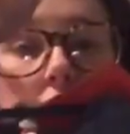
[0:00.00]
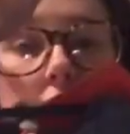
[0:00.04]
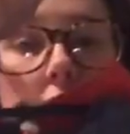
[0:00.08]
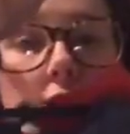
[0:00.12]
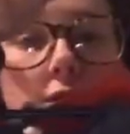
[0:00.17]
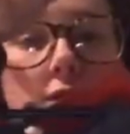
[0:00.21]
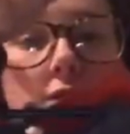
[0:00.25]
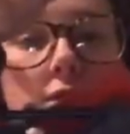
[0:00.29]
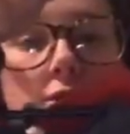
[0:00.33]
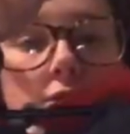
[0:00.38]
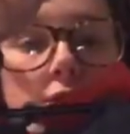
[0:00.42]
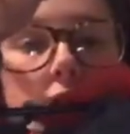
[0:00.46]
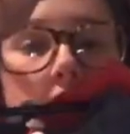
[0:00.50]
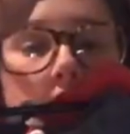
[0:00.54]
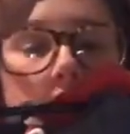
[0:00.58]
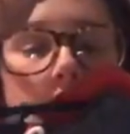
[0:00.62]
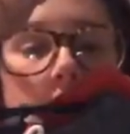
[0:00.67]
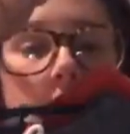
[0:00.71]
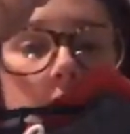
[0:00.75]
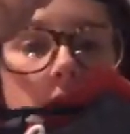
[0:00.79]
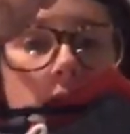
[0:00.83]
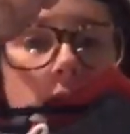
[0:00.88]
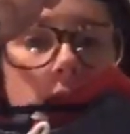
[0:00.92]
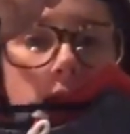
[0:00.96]
dark
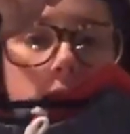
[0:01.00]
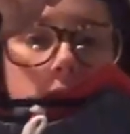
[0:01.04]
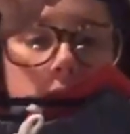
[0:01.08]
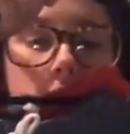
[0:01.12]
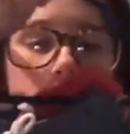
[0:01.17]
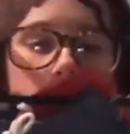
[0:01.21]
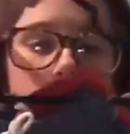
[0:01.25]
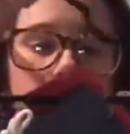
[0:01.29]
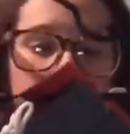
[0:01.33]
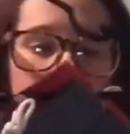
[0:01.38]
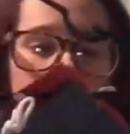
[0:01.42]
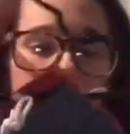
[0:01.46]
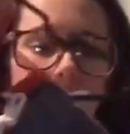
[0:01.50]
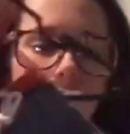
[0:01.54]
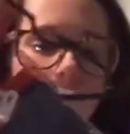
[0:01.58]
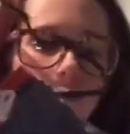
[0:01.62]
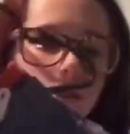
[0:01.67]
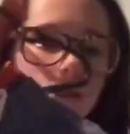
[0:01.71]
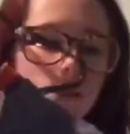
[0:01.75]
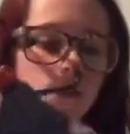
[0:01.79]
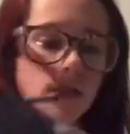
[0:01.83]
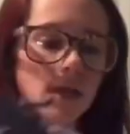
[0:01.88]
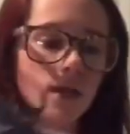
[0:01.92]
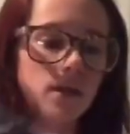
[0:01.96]
gray, kind of like
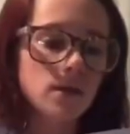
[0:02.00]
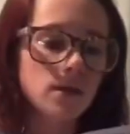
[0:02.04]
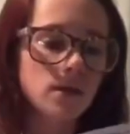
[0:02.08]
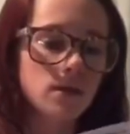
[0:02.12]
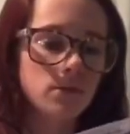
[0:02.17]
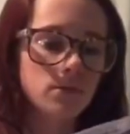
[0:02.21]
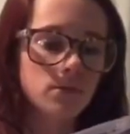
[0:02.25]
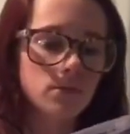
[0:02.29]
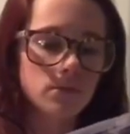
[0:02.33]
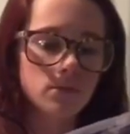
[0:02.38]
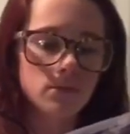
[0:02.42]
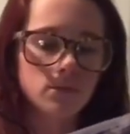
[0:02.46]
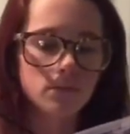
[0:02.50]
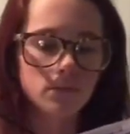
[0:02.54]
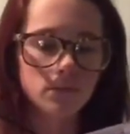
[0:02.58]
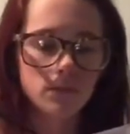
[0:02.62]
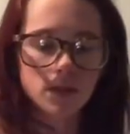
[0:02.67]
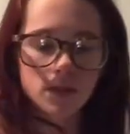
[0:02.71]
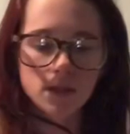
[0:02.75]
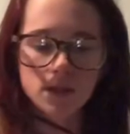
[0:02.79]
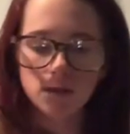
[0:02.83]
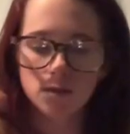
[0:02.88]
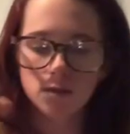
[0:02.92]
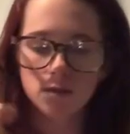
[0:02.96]
denim
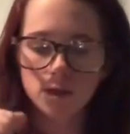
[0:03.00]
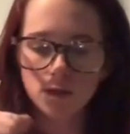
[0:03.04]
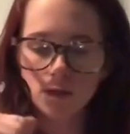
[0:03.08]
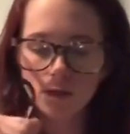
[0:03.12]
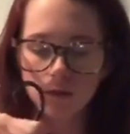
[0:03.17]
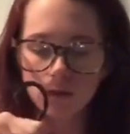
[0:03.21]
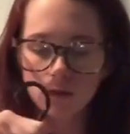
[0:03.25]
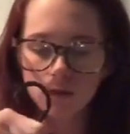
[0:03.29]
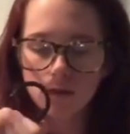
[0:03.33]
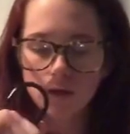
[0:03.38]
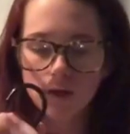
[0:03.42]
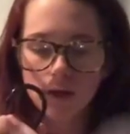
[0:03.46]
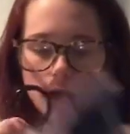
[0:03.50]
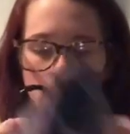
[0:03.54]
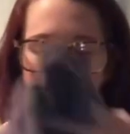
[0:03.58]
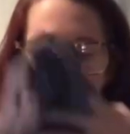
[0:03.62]
material.